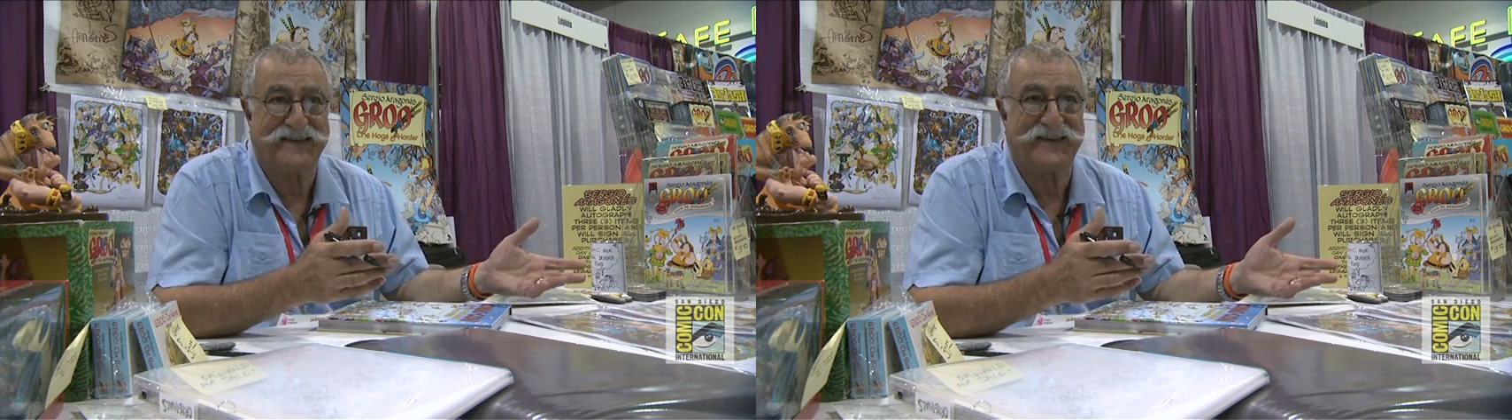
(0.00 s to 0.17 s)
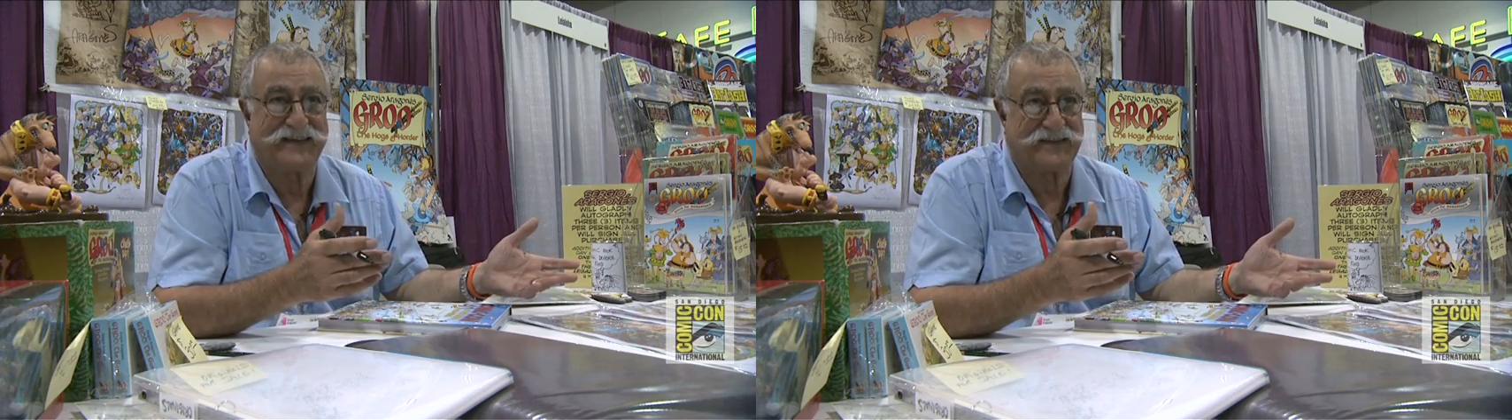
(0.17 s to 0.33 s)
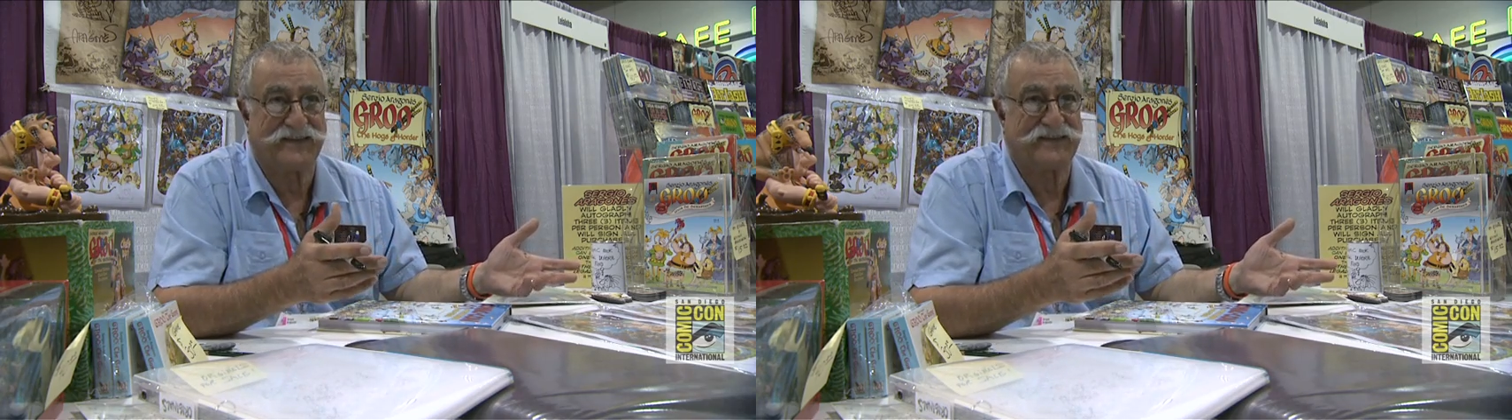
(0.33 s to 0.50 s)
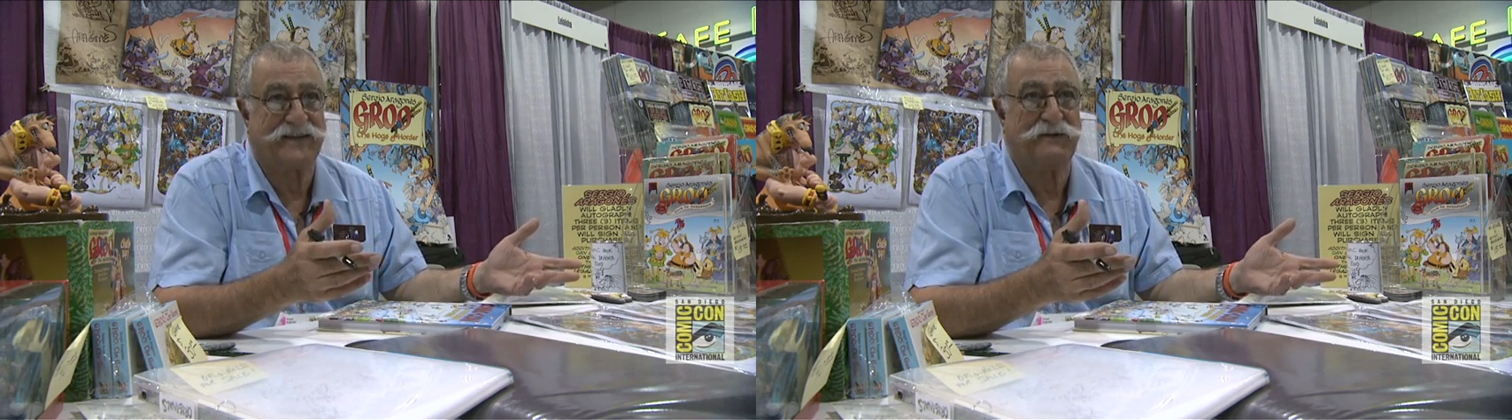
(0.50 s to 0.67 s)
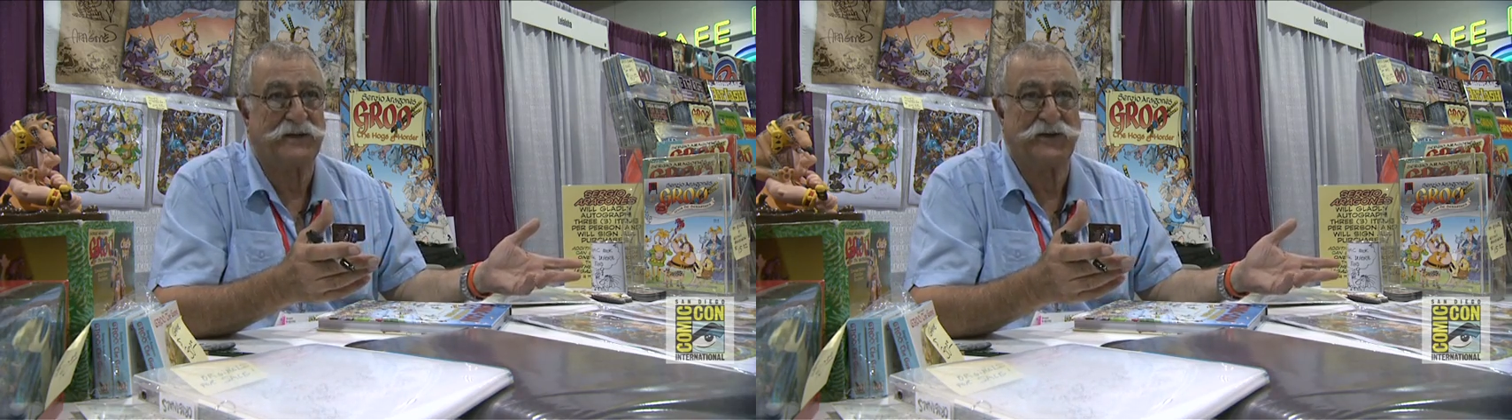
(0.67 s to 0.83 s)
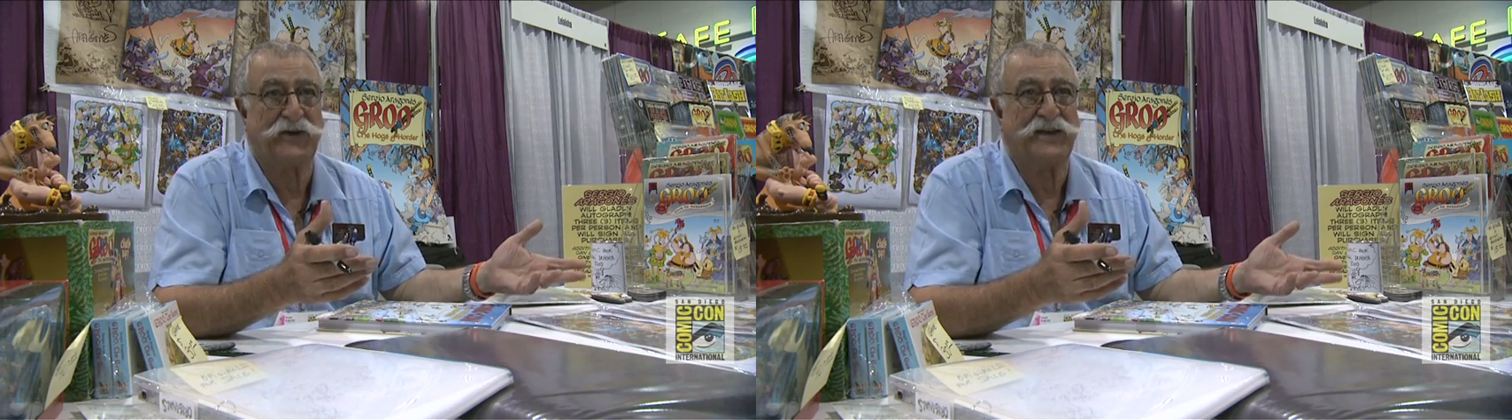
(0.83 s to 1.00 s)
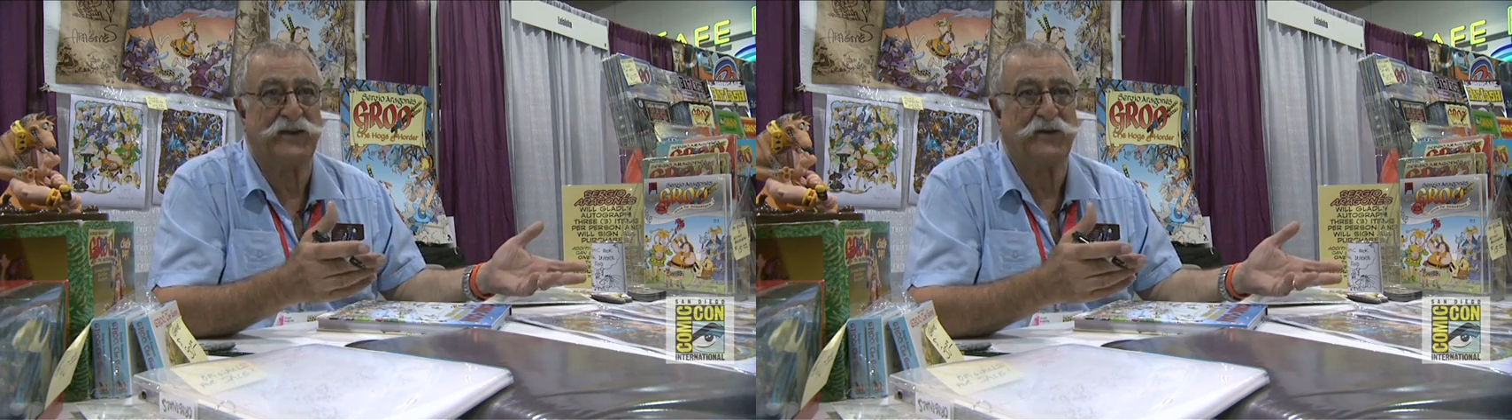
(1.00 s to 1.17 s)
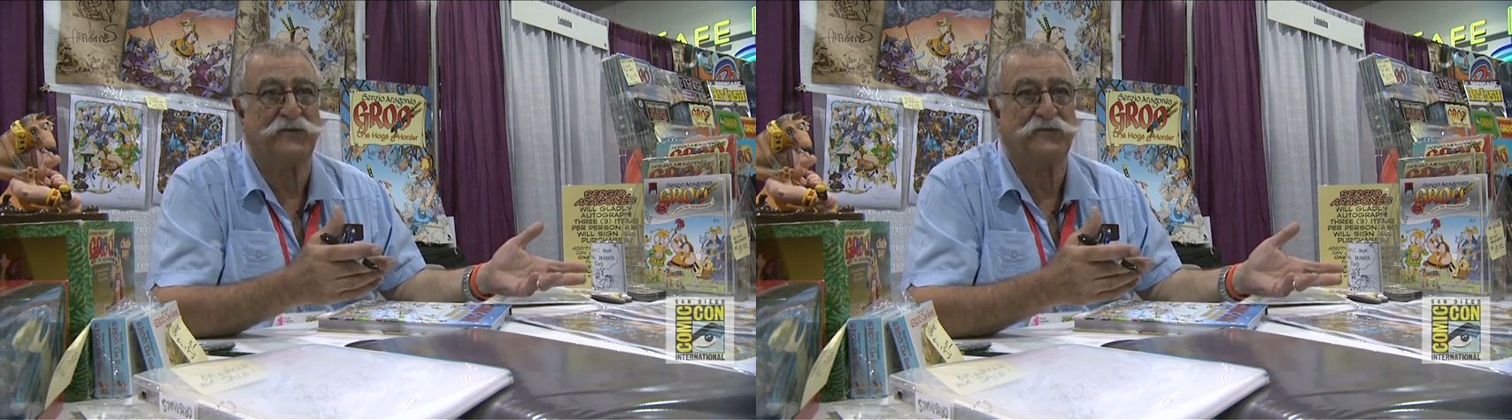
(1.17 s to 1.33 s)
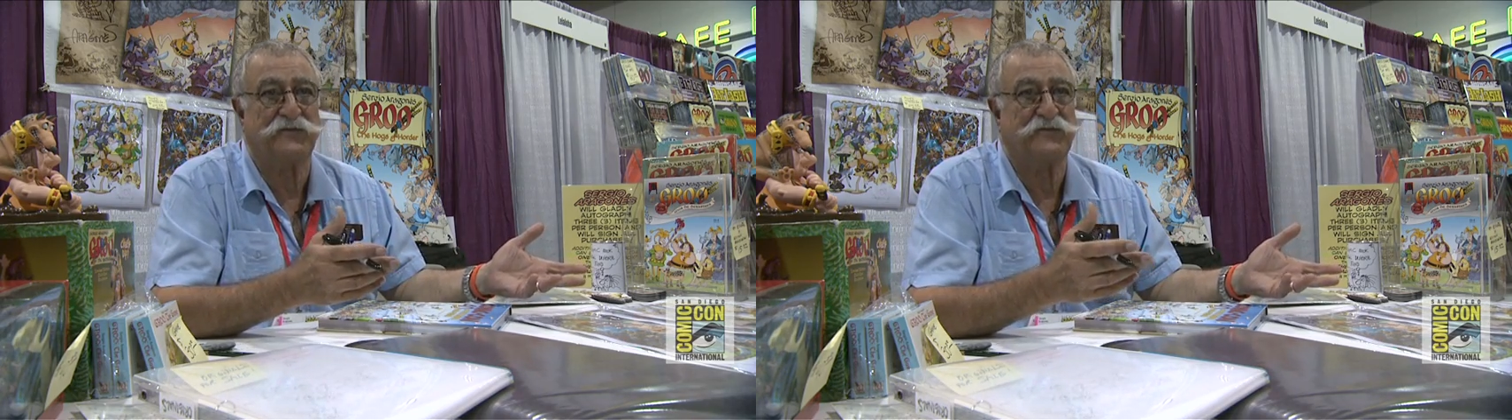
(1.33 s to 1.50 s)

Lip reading: because the majority of